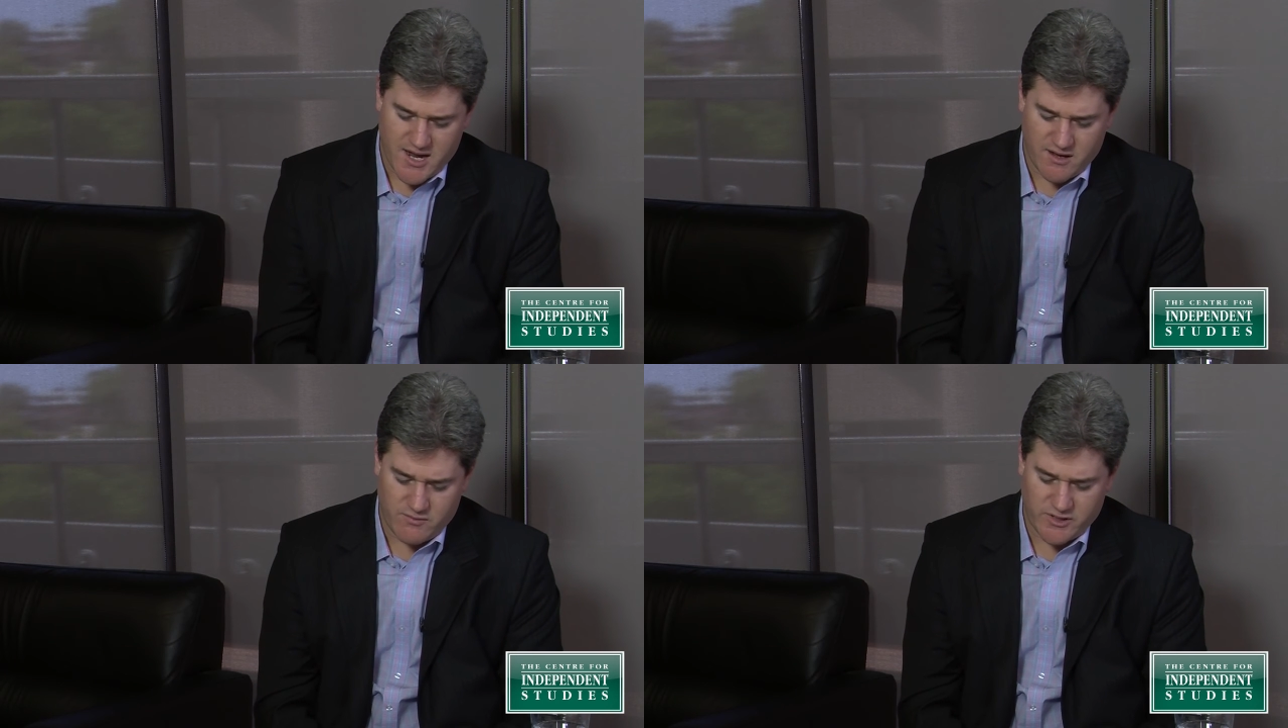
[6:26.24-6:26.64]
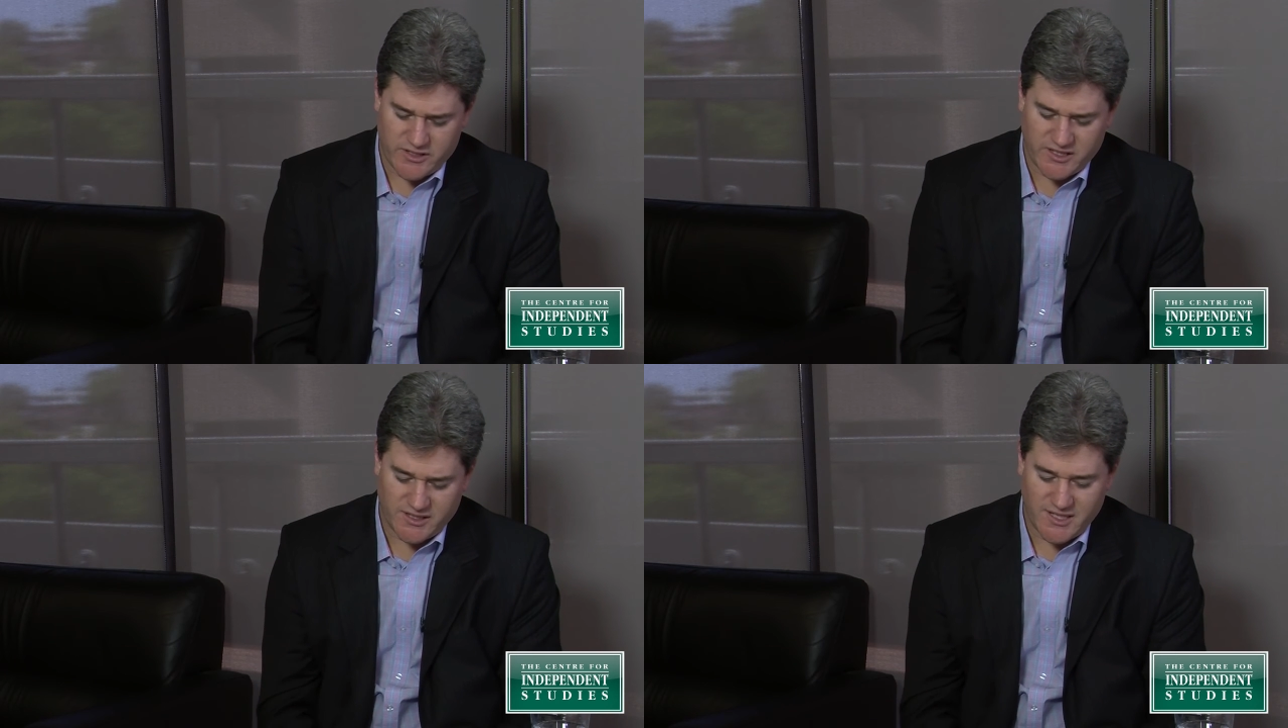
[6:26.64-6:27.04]

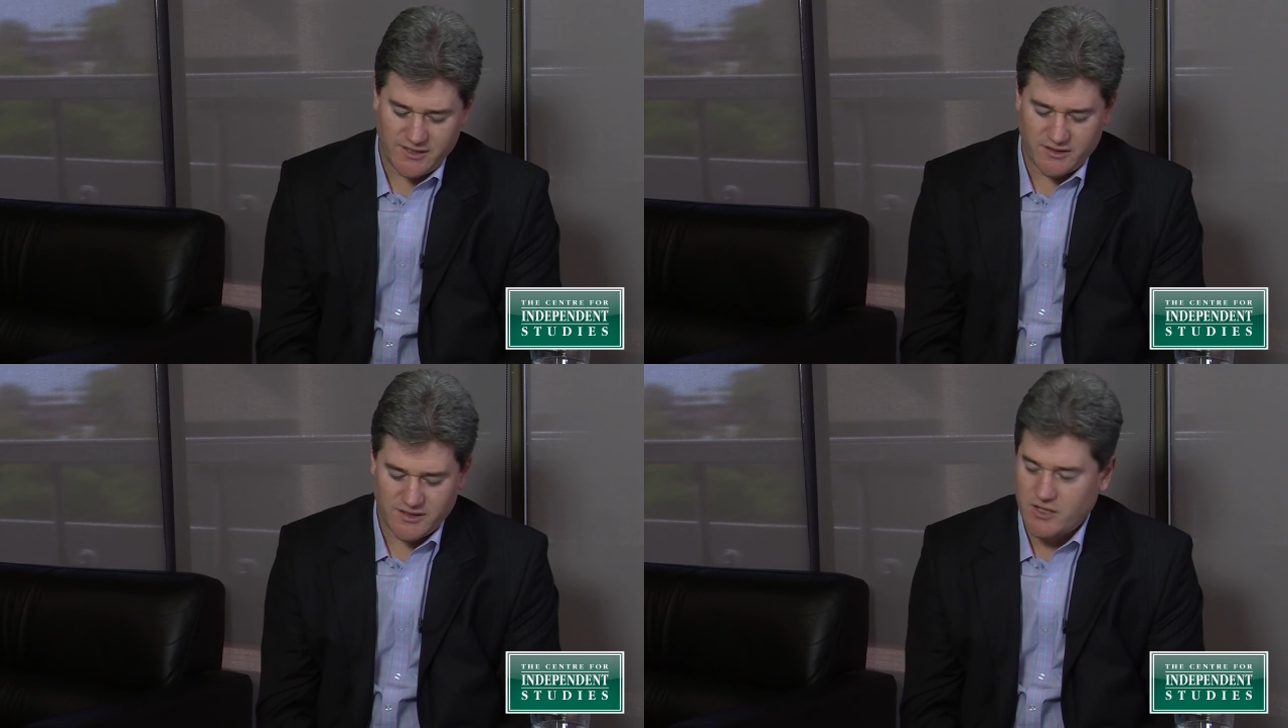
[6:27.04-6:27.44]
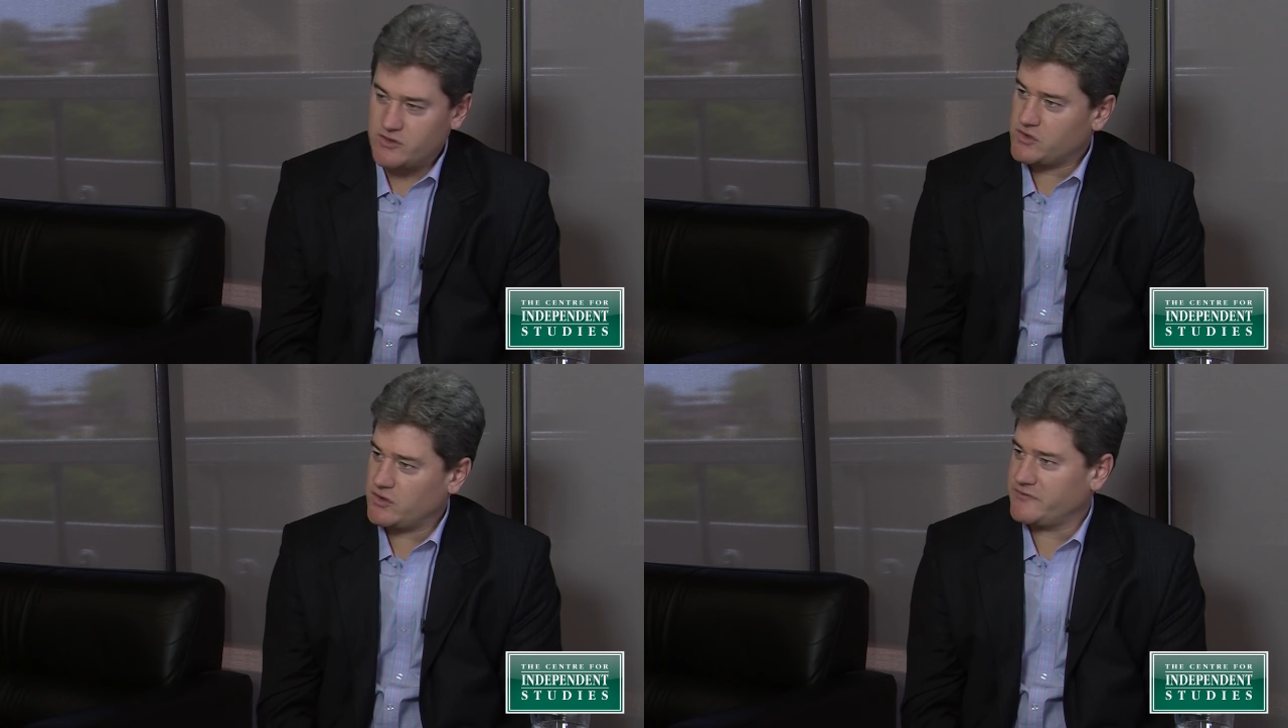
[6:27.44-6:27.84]
And do you think that
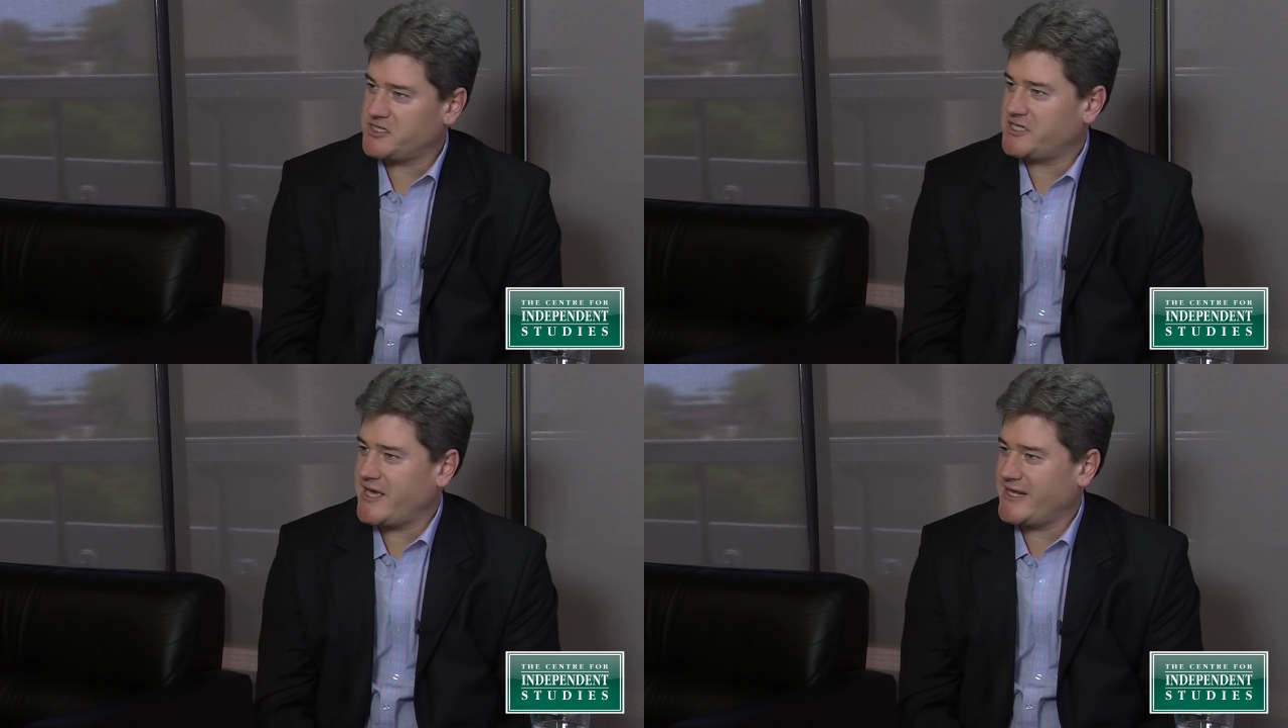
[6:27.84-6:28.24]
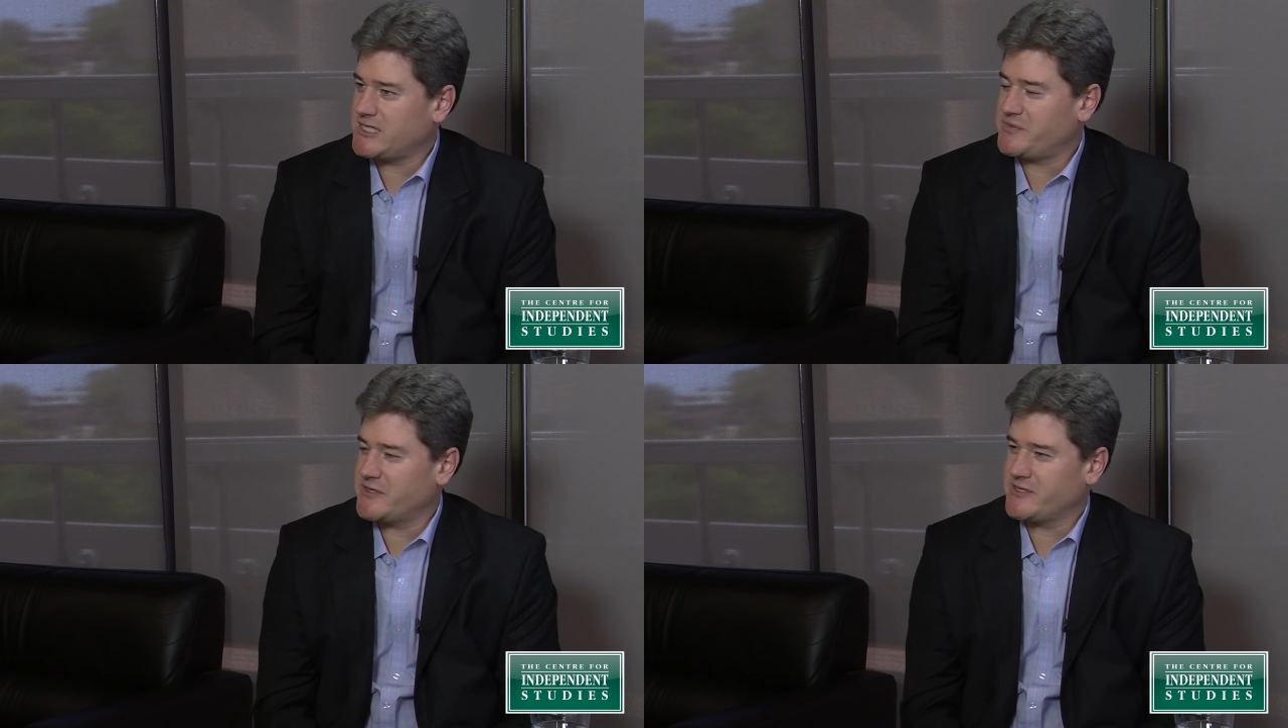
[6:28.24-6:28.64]
those sort of shared
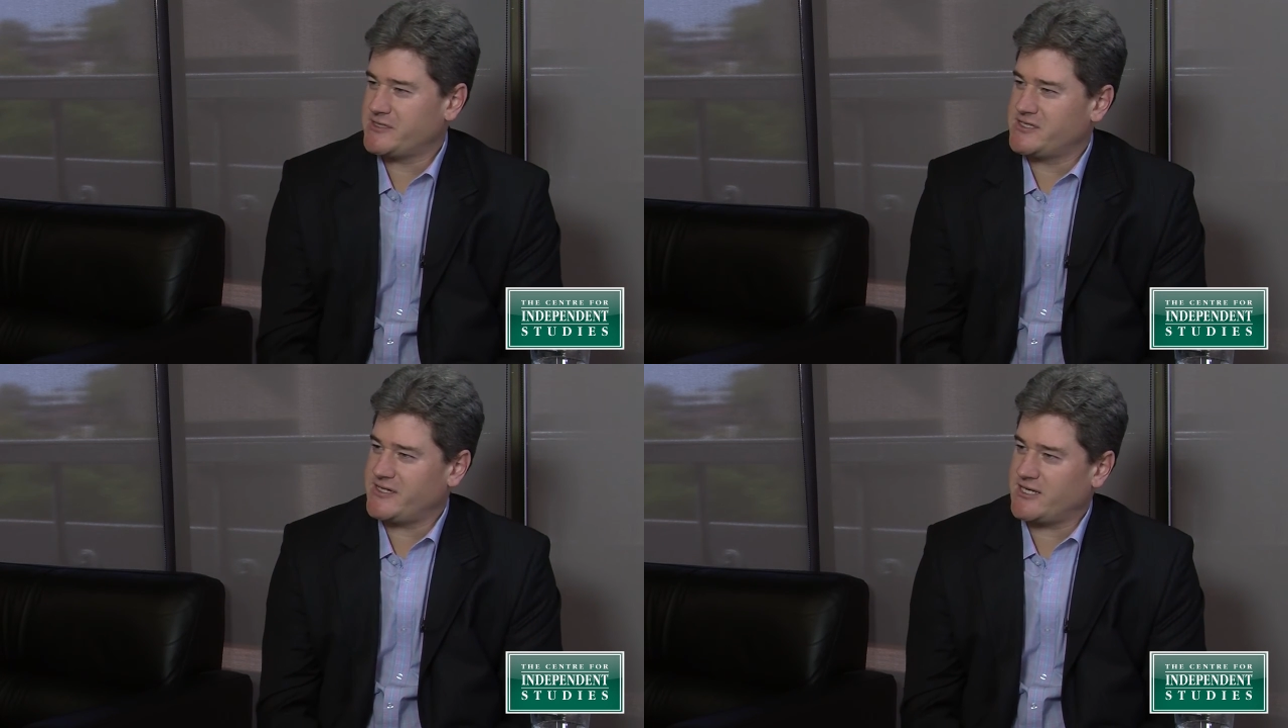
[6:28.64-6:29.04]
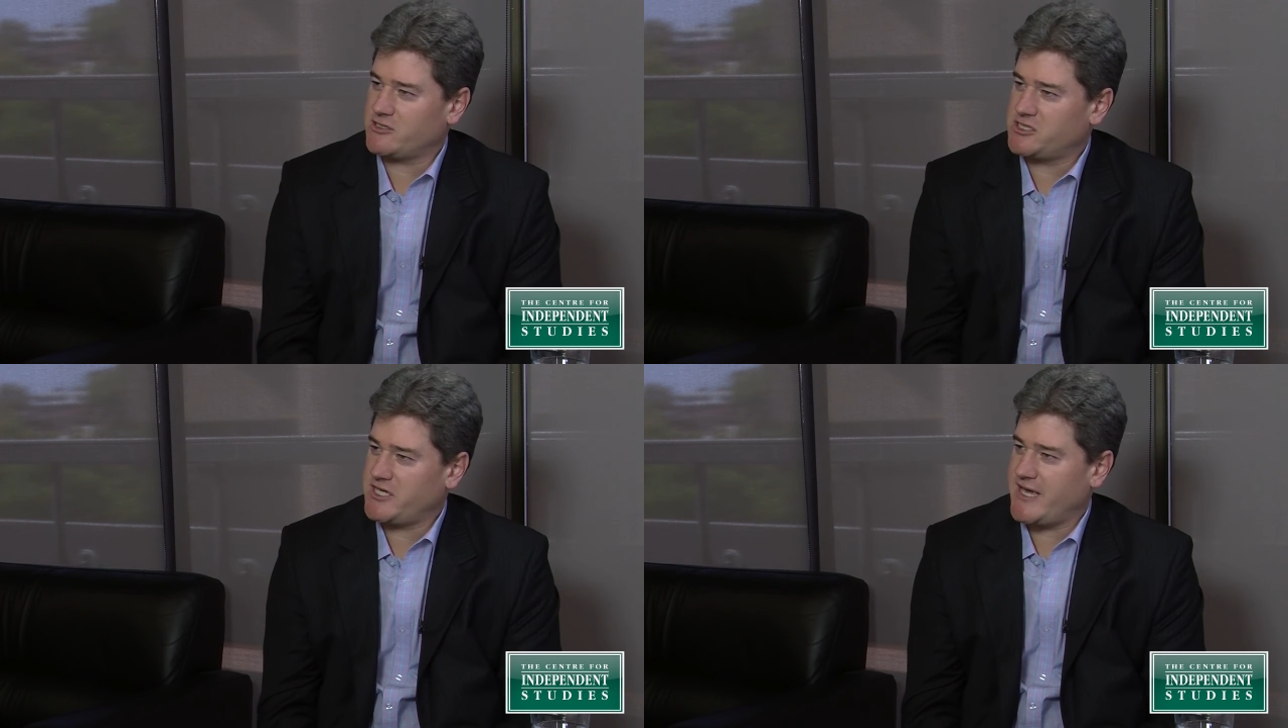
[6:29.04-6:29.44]
experiences and our
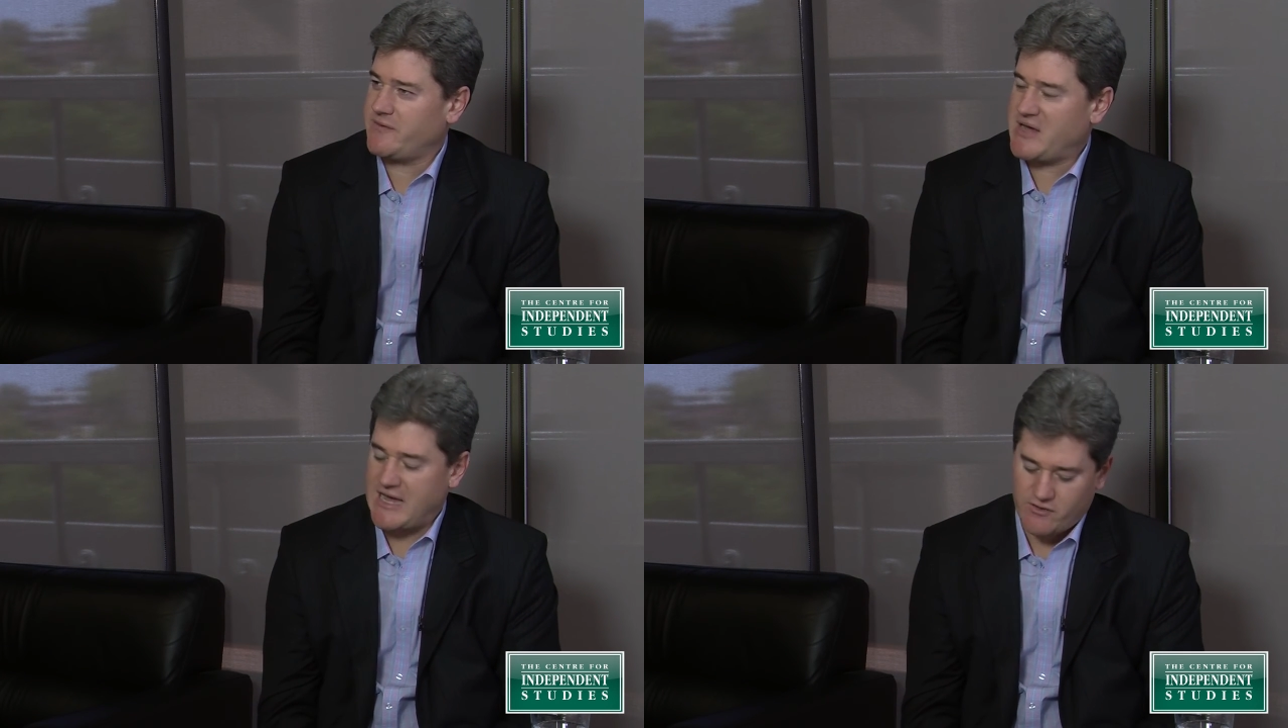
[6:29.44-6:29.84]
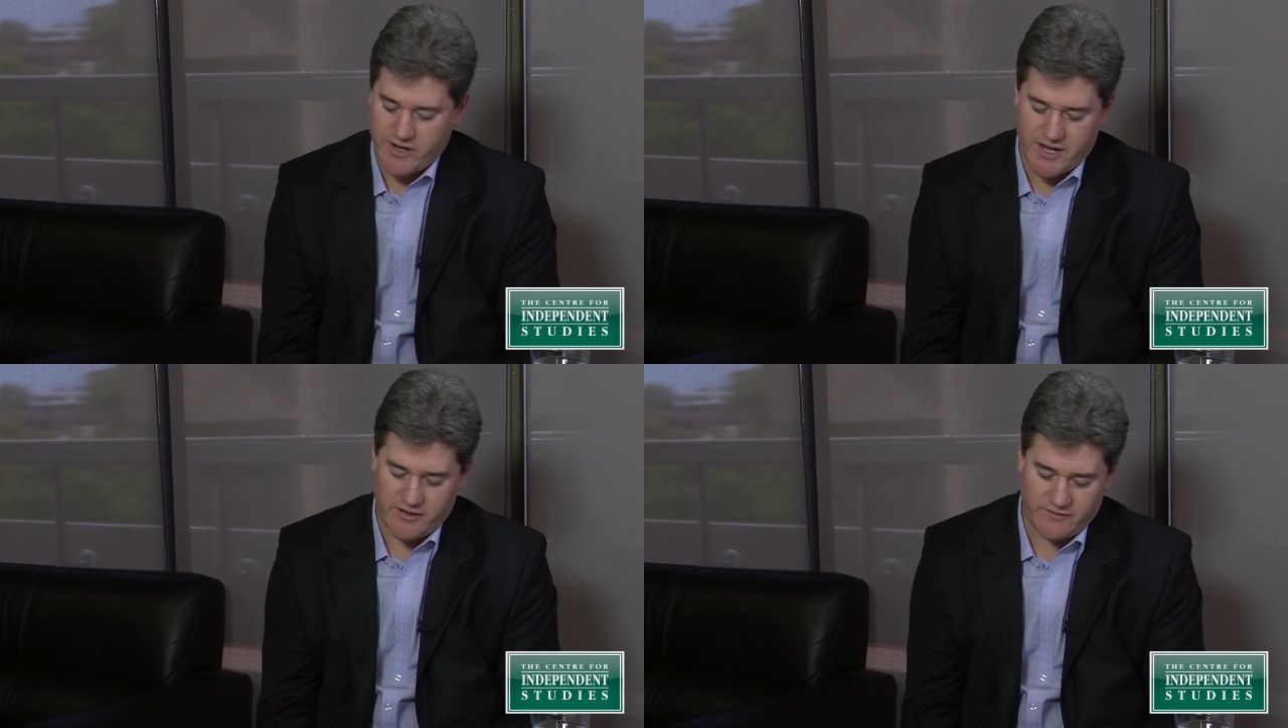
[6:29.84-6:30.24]
shared
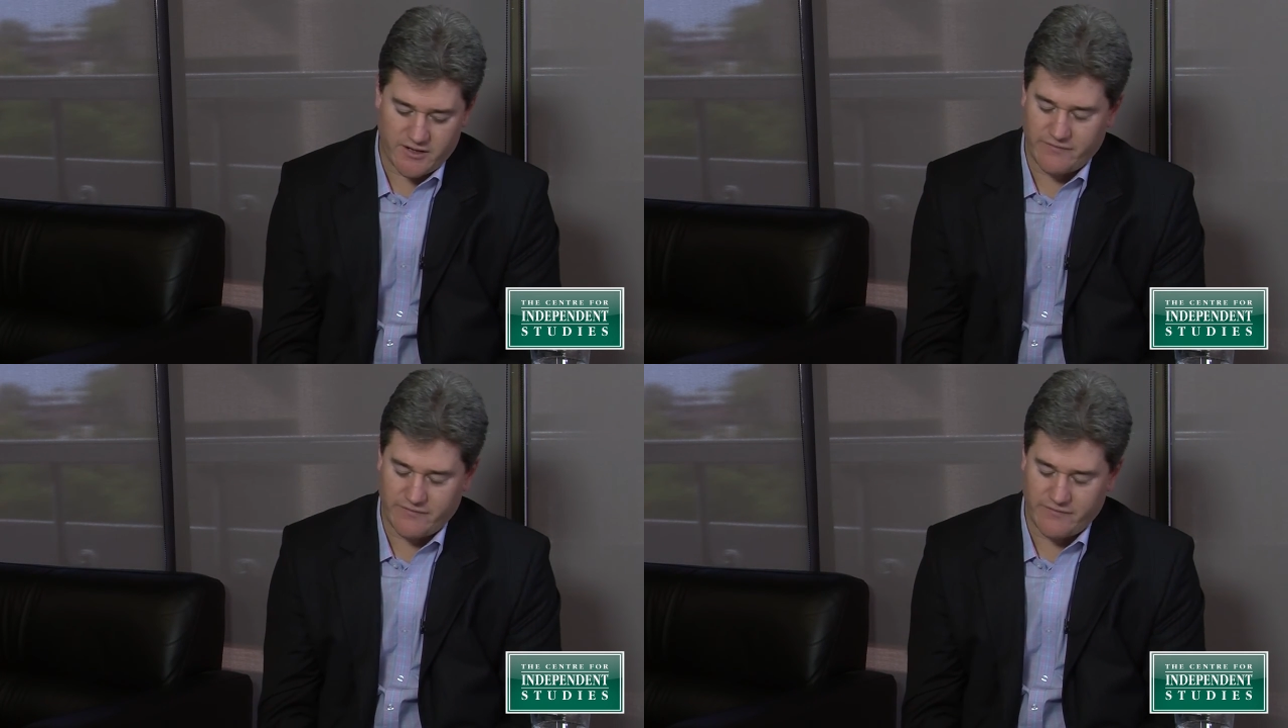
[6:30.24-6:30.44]
background